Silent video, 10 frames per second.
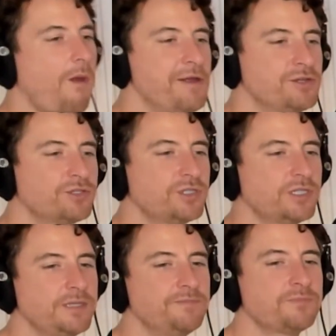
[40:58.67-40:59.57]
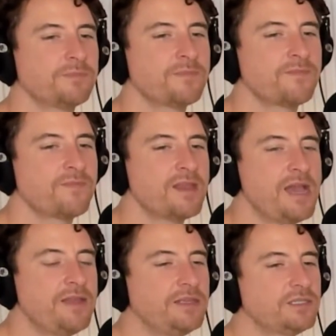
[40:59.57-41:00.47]
Interesting.
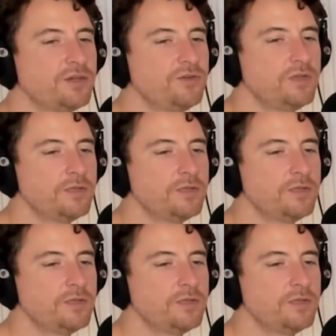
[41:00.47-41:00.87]
And then, so